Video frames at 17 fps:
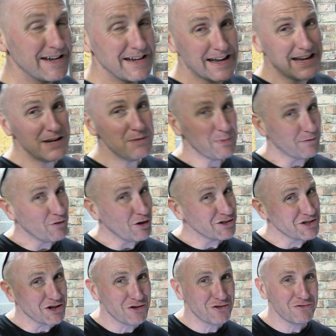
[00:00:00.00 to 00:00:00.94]
indeed. We've
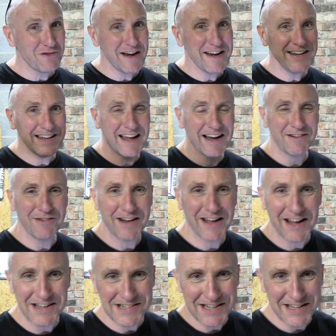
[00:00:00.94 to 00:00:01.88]
got a green light
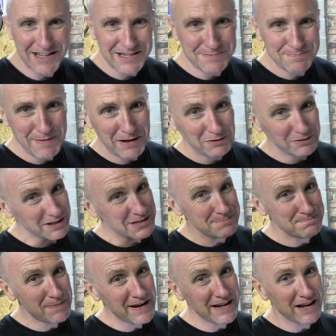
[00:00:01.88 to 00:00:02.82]
regards to this build. It's
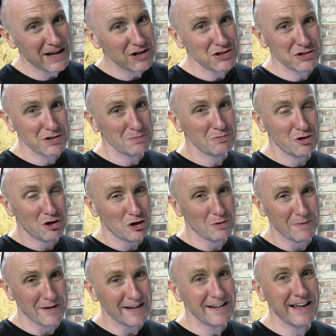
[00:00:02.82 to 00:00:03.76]
been some
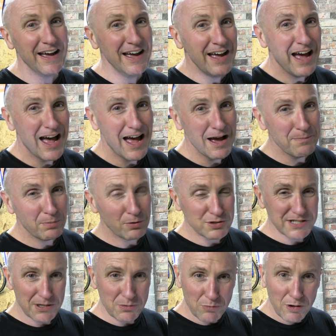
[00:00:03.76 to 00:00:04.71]
coming, uh,
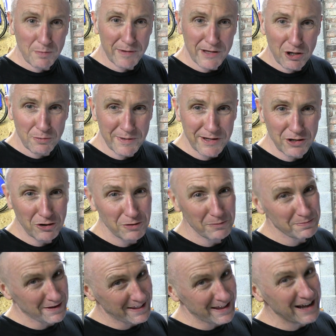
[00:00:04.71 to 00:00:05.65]
but it will be coming
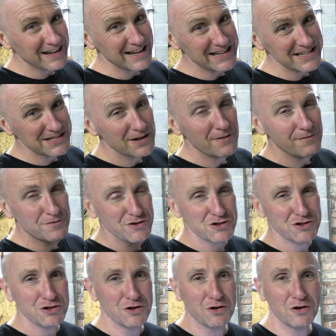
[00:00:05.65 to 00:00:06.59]
up, that is for
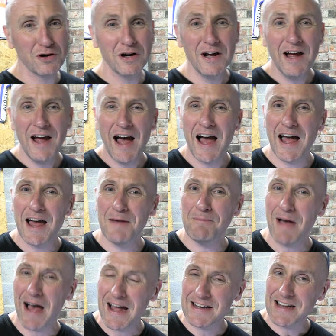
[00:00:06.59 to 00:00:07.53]
sure.
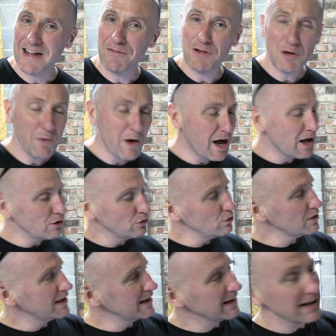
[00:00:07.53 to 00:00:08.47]
Um, and if you are
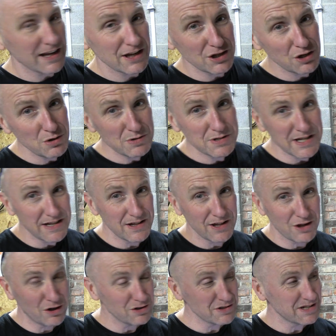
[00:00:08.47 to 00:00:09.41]
looking at using
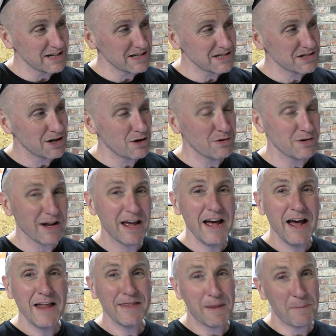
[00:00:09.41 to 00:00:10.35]
the caustic soda,
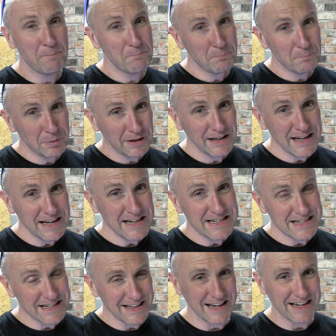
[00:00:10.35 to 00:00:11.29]
then
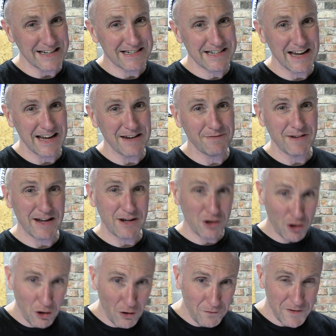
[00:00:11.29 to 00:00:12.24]
please think safety.
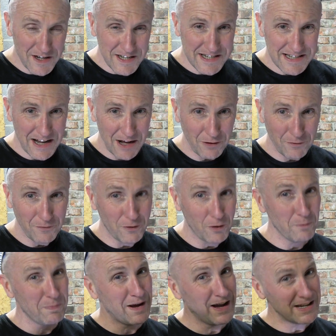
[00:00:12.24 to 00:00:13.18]
Cover yourself
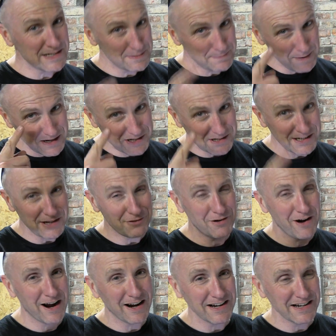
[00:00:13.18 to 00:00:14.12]
up, especially
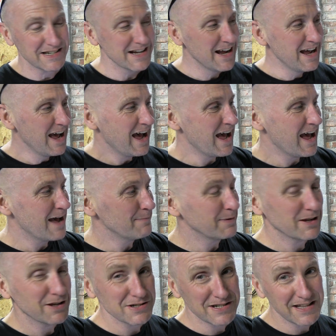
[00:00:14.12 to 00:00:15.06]
your eyes, uh,
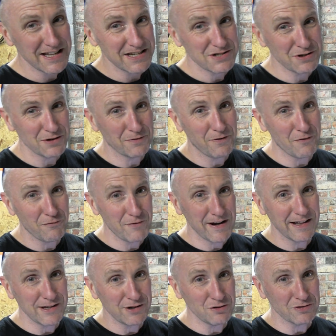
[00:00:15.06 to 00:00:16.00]
because this stuff
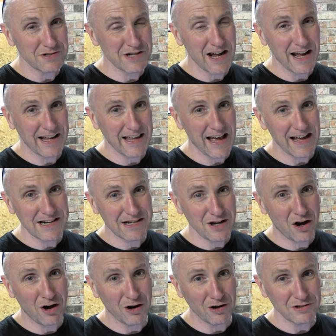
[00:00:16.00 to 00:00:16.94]
really does get
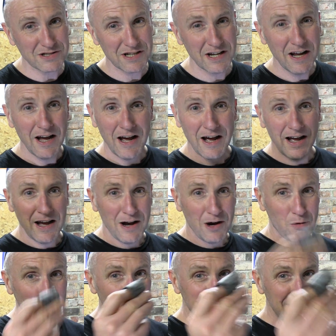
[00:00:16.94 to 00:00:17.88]
hot.
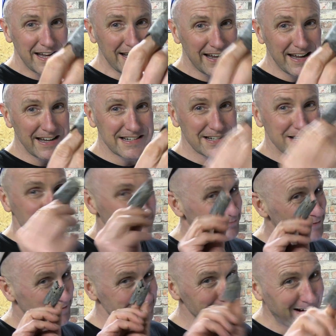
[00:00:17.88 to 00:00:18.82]
We did it,
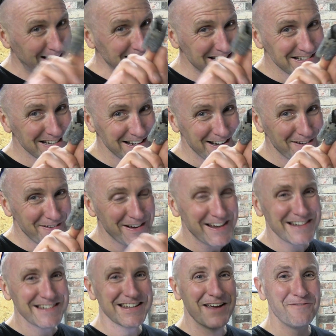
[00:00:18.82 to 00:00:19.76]
we managed to do
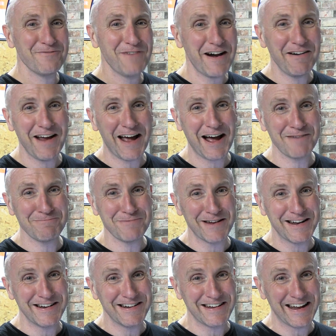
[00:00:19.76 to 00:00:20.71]
it, very
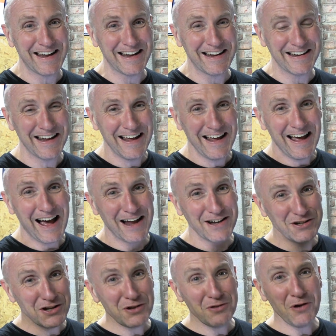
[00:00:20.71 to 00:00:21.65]
happy indeed. I
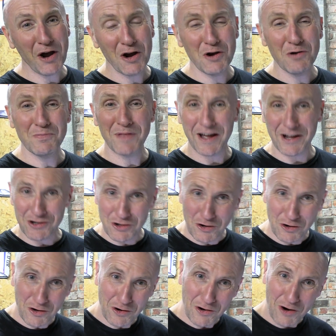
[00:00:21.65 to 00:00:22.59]
do hope that
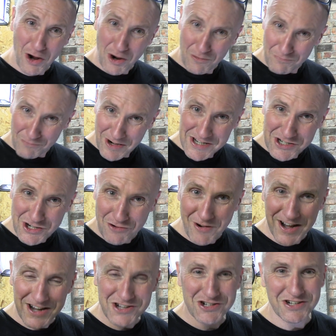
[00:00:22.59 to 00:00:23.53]
you're
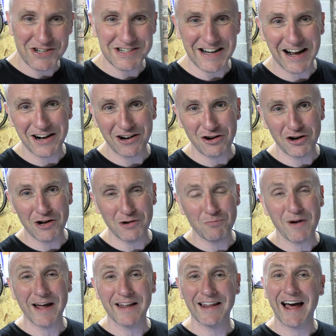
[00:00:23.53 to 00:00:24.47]
restorations are
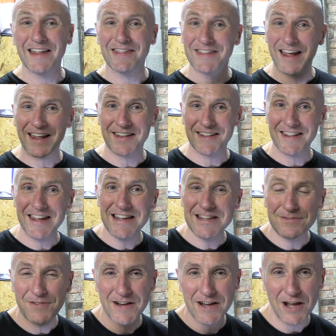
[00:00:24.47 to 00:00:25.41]
going well and that
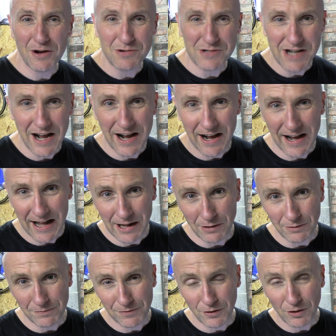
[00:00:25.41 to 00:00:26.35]
these videos are
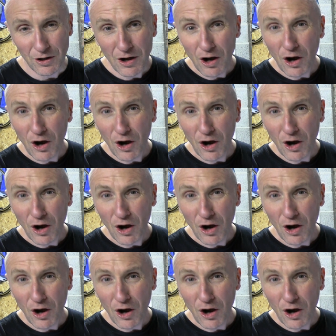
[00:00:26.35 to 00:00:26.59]
helpful.